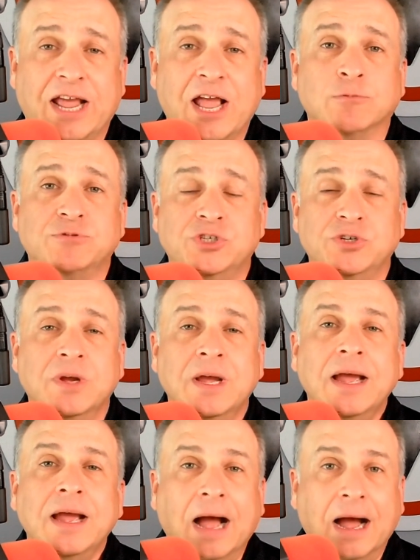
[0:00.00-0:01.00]
helps you
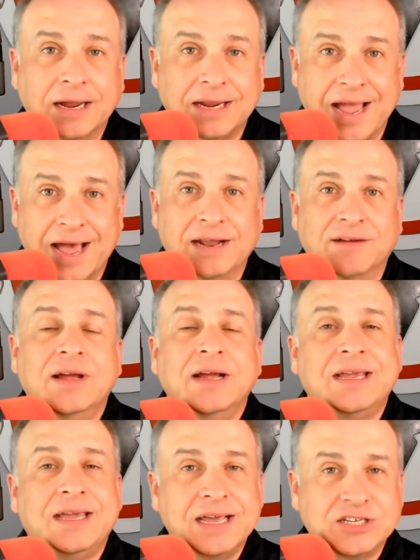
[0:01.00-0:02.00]
kind of
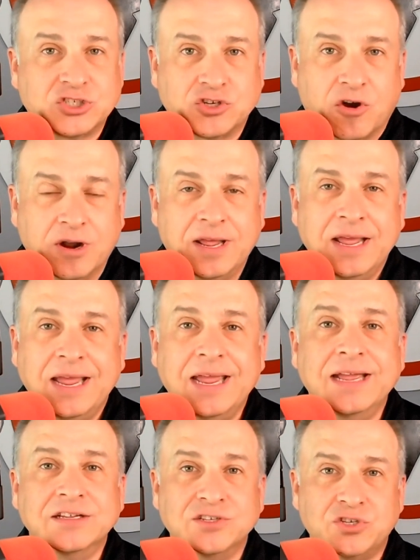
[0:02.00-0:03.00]
kickstart
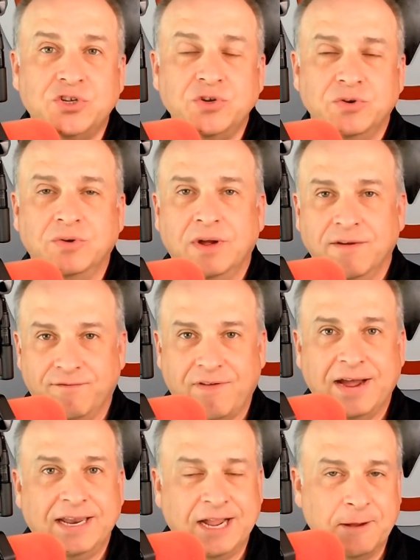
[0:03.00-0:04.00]
into
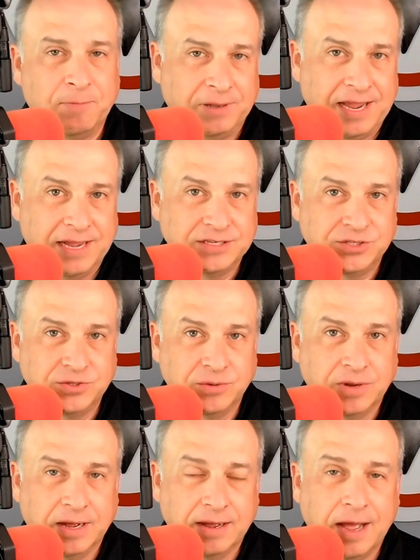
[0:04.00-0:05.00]
finding a plan
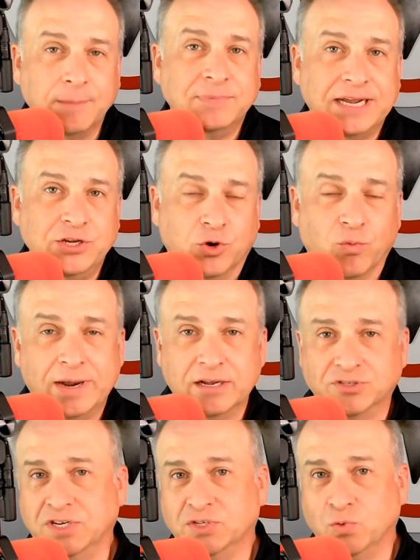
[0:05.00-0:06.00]
to update your radio
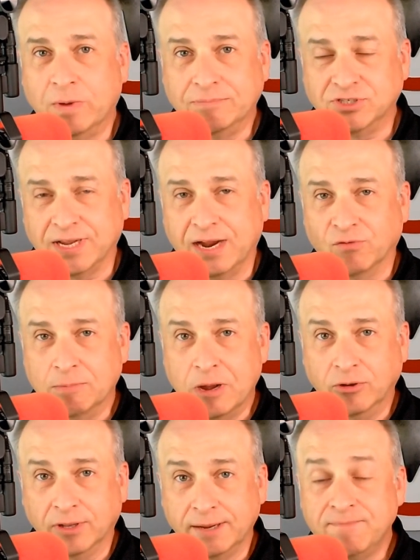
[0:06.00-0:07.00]
station website
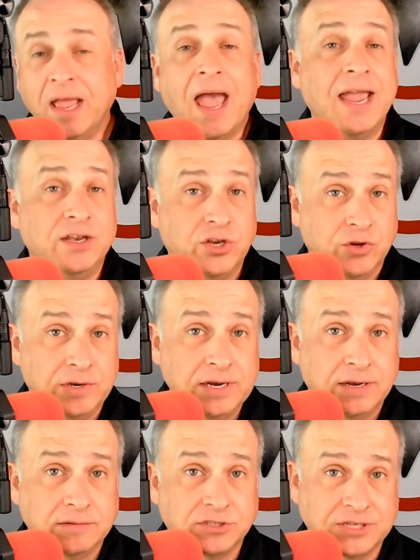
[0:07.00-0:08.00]
remotely. Hey, do you
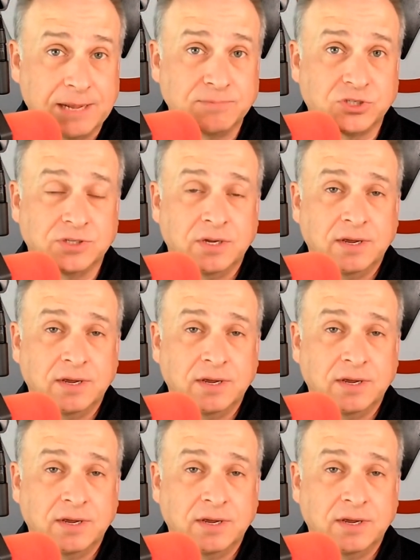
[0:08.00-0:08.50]
need steps